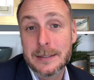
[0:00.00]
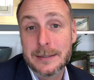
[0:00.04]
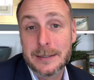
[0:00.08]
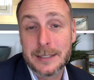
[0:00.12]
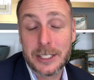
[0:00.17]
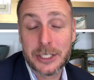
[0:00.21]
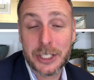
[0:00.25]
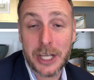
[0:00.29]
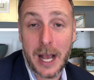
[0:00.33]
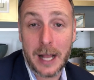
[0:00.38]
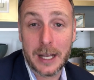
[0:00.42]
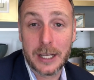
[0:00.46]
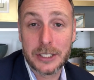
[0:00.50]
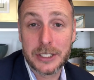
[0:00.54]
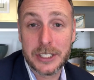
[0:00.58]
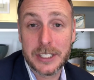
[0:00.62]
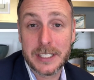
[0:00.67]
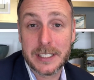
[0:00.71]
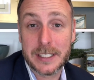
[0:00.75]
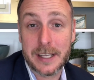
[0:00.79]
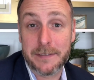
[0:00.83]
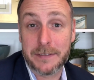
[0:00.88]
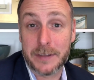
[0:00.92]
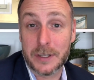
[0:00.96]
The challenge
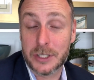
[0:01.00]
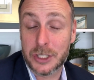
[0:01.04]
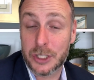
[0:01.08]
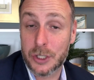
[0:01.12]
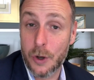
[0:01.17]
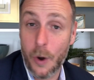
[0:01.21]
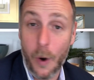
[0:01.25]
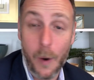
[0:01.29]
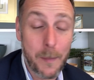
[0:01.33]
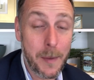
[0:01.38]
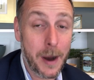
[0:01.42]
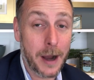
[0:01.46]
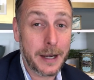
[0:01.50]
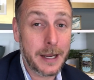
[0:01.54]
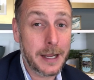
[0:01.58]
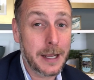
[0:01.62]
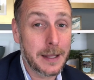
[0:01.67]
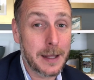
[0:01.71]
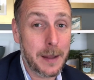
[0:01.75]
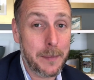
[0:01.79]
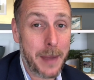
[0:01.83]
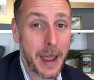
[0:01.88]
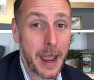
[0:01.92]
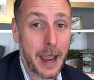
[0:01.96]
is if there's no money
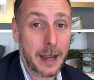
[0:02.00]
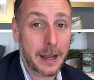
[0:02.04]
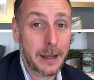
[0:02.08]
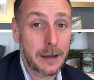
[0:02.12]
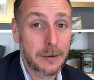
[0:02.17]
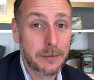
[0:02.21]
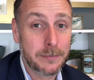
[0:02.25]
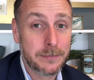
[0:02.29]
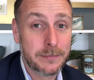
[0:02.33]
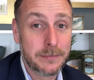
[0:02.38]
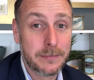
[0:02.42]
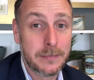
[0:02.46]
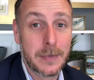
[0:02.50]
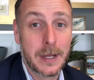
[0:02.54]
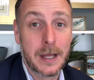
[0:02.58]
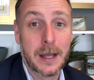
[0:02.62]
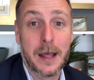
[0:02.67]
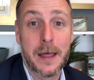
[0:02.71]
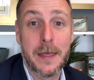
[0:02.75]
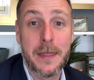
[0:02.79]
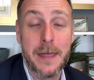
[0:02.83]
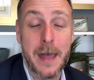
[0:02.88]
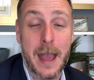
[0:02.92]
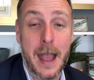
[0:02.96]
in the bank,
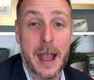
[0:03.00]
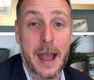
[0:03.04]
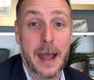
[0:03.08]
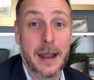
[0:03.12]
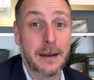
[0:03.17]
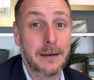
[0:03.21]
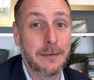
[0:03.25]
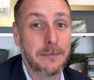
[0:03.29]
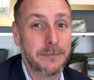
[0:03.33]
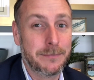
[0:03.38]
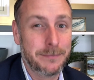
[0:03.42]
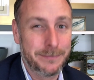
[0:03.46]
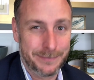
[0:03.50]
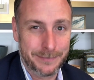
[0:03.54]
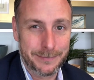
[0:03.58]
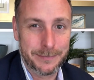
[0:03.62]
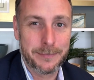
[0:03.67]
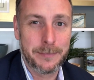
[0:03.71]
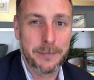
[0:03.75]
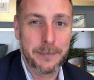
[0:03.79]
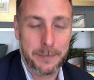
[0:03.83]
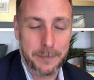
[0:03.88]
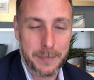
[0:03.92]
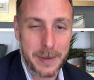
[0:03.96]
then
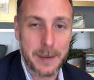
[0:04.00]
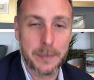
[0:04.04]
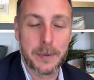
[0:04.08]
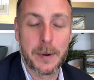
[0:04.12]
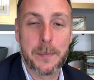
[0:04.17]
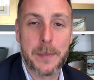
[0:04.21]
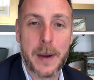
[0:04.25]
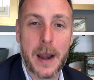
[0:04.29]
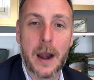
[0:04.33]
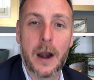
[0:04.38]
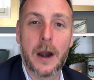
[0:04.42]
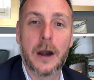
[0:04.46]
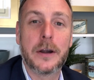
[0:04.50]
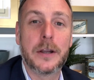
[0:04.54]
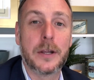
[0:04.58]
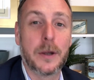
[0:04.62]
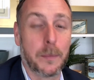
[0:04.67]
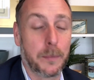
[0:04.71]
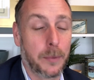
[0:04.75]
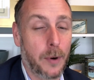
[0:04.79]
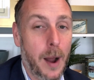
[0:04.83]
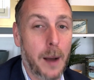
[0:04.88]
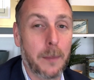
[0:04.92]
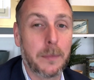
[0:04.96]
be prepared. You're
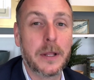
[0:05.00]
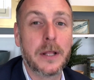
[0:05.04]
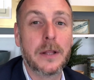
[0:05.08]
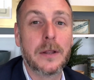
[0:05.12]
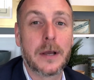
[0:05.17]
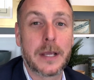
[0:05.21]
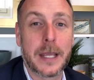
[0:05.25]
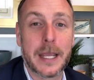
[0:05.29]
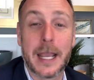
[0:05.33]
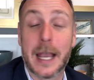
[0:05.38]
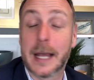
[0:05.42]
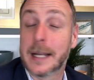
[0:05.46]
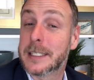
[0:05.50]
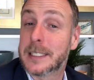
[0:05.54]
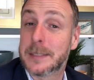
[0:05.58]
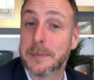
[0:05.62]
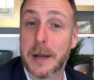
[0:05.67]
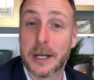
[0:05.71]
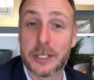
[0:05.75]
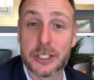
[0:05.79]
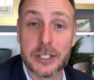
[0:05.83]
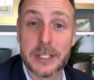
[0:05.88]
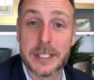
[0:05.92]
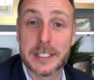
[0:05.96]
probably looking at a
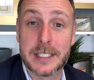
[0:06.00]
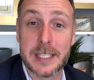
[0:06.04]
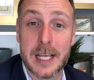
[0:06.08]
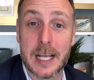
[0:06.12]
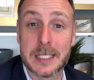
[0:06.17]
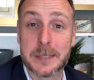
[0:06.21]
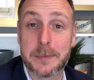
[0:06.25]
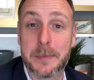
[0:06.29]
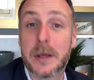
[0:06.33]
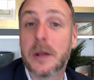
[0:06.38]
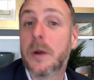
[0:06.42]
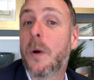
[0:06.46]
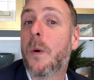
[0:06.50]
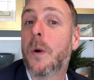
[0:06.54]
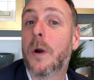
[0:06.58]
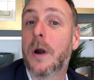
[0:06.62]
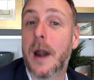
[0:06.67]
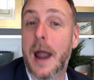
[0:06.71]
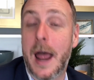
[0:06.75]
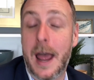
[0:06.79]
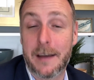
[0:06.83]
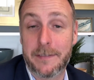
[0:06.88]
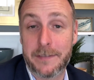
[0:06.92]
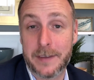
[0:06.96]
special assessment or
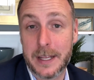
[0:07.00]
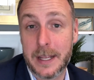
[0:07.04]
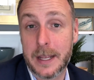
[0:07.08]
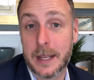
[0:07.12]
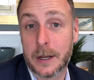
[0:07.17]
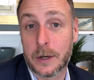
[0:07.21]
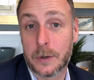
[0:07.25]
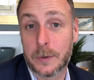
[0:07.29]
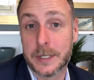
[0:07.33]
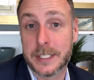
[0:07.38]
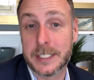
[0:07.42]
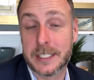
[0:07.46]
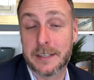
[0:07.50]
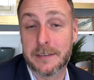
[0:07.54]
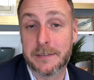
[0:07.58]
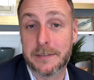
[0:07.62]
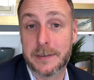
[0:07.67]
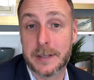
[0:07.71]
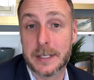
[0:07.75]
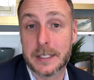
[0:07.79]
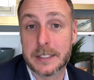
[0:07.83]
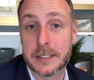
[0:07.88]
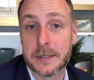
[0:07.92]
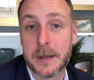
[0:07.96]
a hefty increase in
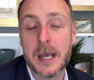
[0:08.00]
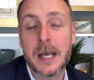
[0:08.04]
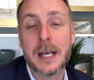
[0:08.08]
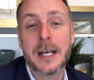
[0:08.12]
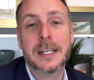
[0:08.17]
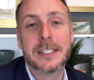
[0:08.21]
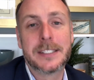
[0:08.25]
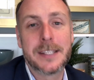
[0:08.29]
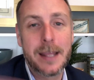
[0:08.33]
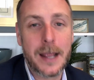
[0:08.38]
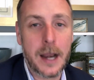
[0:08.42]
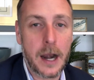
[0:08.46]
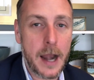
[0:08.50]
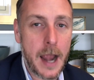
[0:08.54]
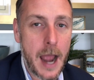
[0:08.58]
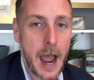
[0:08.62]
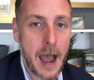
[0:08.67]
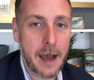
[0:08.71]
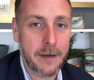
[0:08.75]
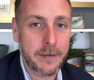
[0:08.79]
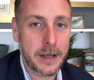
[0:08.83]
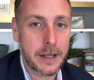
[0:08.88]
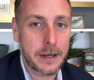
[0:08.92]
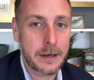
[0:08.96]
fees. So there you
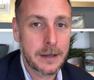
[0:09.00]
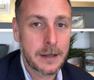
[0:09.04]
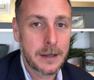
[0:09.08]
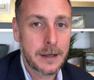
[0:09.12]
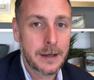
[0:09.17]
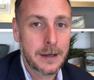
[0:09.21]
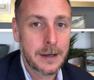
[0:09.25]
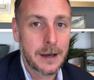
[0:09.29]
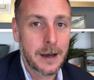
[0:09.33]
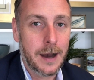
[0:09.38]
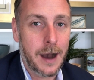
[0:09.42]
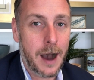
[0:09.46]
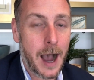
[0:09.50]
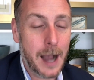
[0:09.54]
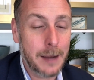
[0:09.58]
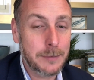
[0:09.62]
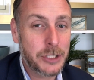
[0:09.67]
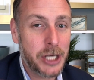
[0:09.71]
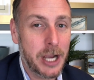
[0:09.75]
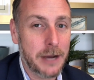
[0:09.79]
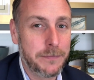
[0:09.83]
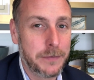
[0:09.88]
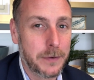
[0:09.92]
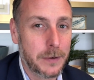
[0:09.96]
have it. I'm
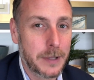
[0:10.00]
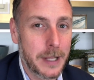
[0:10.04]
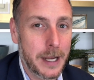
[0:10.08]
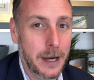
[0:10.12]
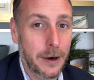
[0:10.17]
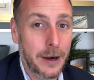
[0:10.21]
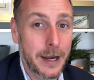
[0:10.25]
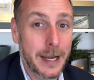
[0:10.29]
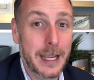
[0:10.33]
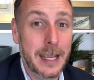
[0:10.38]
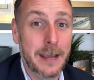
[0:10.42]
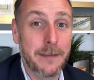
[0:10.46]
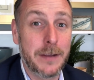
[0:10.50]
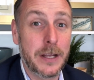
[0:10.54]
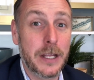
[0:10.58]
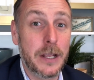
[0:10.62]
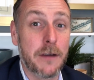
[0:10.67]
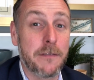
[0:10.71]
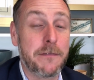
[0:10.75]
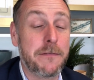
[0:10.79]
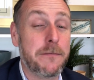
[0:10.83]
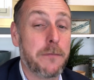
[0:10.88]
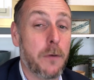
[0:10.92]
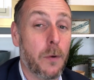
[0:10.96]
Jeff O'Leary giving
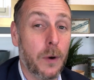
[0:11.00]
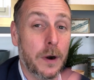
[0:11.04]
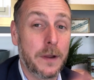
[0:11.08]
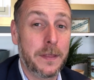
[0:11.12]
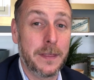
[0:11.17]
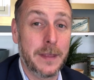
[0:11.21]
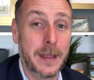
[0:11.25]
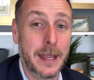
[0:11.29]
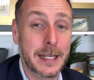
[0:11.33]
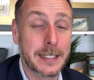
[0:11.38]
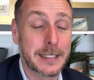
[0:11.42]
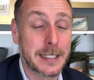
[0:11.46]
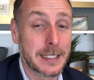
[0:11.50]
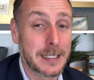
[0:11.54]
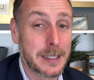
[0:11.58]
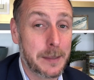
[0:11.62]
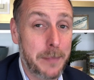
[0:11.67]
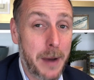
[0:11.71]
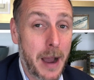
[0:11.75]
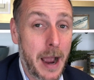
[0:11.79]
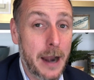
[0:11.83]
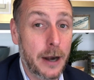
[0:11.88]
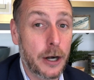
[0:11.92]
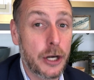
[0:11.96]
you 4 things as a
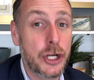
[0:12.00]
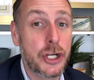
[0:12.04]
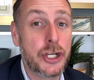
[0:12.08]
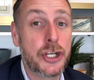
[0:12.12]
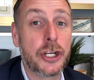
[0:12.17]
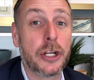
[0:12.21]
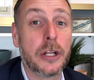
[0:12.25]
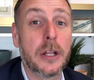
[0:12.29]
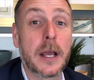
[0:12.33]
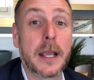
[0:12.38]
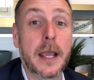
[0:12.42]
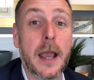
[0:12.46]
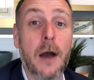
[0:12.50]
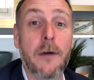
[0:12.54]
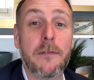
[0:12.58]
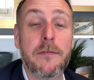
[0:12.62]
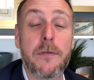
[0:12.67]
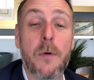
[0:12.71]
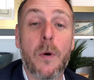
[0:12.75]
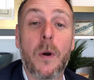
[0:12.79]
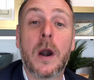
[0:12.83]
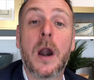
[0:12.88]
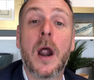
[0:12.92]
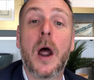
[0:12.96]
buyer you should look out
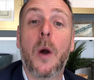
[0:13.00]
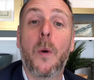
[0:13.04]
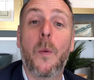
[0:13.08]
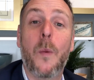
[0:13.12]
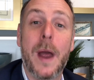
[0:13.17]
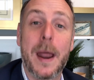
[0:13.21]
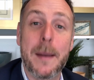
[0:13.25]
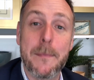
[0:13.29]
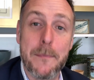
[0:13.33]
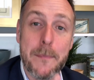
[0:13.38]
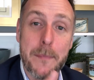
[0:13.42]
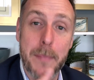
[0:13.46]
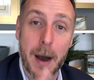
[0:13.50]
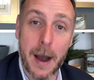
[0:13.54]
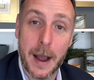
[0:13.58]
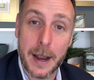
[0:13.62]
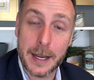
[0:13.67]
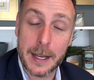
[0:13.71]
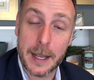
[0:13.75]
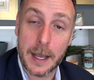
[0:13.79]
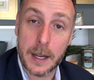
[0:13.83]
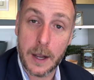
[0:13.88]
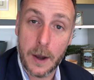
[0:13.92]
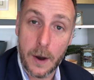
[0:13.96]
for when
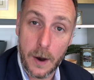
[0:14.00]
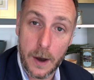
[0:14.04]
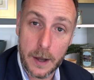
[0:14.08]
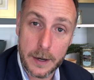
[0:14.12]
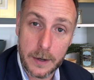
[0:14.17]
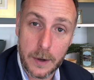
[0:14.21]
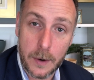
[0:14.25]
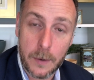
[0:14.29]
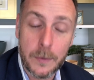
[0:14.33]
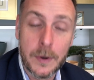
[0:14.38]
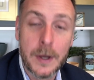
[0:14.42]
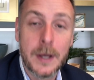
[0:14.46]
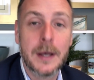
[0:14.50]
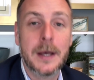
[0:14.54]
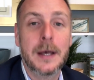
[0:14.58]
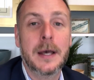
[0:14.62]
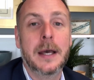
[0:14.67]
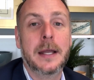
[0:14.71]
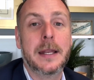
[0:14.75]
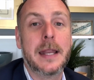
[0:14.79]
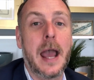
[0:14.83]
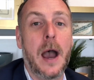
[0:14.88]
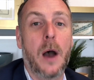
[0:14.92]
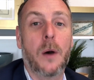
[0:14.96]
buying a condo.
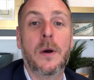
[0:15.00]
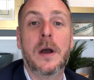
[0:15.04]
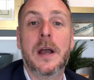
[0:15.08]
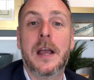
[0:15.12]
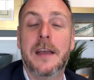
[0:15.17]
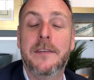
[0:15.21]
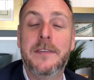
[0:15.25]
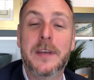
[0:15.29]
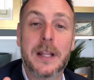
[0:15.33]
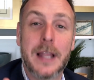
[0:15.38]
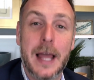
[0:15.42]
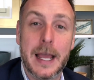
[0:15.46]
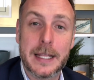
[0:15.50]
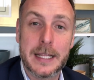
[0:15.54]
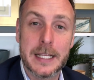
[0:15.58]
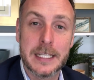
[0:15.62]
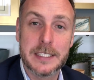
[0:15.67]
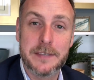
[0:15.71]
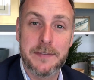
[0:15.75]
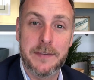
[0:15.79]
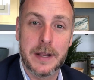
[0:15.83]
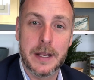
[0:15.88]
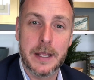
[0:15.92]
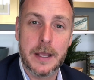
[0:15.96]
Now, if you like
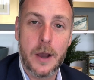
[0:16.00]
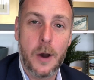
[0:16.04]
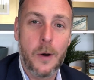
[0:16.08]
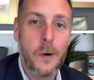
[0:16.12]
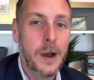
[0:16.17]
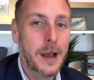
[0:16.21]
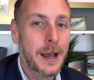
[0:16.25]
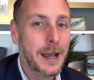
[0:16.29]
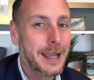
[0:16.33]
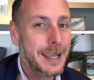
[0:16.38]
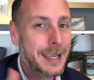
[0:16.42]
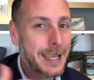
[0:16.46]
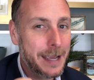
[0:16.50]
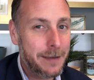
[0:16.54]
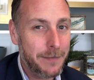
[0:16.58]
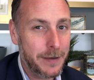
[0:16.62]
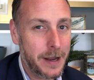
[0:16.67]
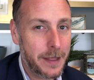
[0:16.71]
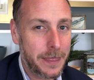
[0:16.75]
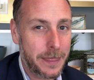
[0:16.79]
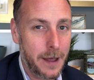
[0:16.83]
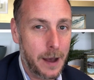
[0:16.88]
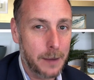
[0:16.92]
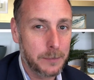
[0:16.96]
this video, give
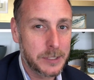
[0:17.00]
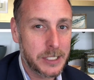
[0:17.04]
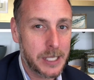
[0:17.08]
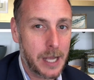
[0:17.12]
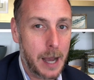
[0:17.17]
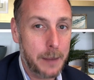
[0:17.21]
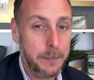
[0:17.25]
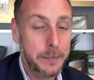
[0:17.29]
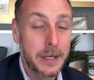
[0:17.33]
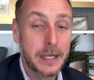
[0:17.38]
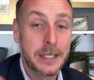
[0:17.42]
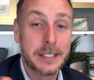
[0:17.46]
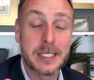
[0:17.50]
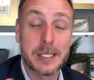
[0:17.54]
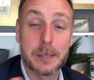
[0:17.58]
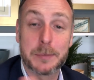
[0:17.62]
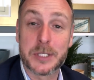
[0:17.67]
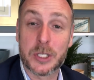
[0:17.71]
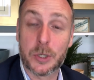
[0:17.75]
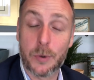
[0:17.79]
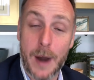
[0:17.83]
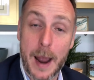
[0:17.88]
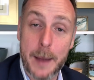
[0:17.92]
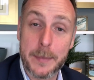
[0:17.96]
it a thumbs up,
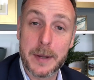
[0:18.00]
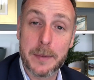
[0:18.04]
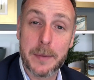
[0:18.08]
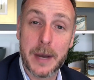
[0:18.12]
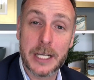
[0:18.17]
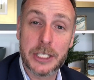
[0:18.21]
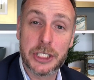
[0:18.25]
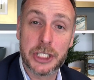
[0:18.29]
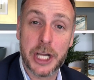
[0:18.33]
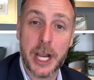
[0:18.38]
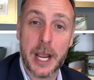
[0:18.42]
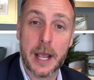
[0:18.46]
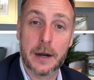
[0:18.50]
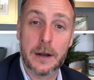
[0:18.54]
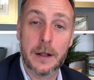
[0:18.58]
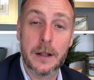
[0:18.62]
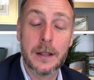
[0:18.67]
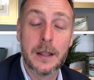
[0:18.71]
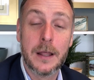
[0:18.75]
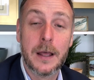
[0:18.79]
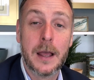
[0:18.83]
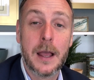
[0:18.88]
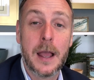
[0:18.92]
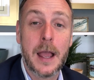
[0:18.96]
subscribe to my
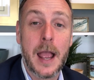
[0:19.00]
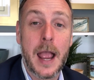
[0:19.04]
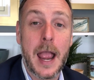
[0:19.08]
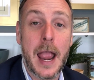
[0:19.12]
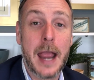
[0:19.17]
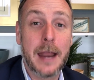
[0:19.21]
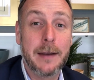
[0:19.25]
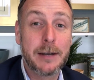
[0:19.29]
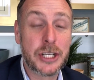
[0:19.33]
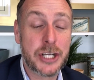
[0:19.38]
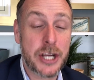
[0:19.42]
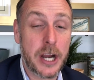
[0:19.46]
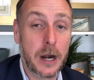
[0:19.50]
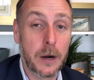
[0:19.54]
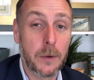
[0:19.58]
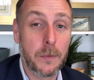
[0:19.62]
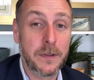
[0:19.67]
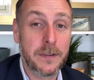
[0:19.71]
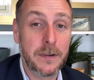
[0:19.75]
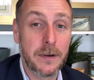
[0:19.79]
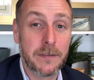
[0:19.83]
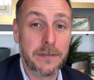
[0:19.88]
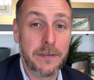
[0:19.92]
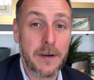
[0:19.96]
channel, and share it
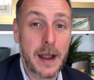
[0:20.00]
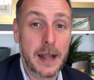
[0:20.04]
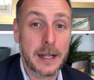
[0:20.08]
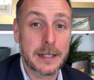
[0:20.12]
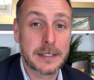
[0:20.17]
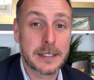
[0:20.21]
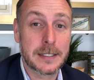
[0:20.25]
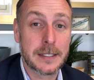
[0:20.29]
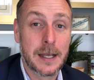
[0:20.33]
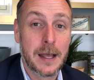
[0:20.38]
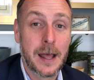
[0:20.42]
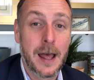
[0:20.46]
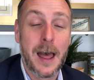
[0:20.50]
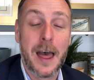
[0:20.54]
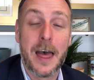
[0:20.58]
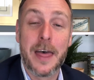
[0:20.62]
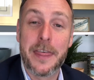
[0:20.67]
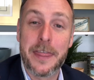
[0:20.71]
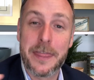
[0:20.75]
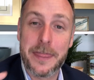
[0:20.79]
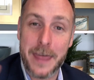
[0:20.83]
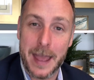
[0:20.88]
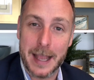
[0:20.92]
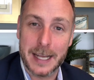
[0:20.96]
with your friends.
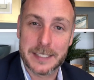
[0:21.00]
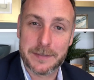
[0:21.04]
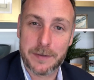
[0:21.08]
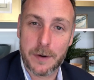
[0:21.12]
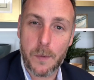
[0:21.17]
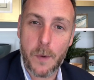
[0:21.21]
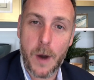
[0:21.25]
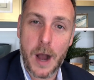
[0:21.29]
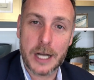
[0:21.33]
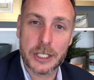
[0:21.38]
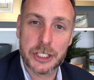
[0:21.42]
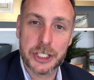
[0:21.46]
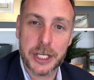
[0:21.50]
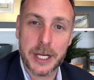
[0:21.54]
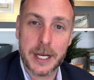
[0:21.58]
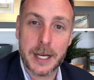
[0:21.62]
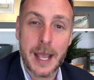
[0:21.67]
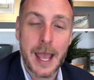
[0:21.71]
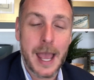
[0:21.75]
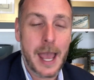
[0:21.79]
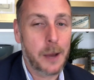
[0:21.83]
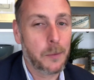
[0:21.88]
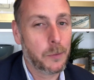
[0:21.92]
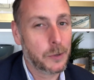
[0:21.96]
Thanks for
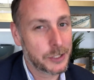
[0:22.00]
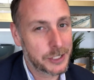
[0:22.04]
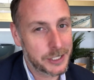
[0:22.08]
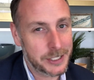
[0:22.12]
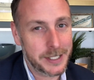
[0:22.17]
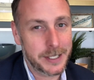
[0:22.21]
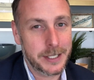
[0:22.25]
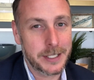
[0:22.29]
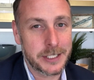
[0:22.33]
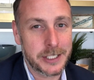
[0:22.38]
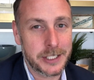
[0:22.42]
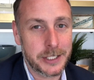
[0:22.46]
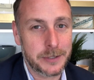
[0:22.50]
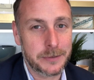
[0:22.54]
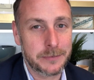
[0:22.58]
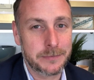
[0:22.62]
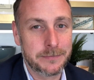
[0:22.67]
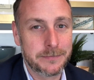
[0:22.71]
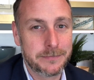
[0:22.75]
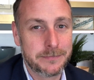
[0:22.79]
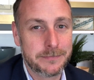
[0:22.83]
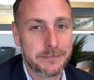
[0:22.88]
watching, and we'll see you soon.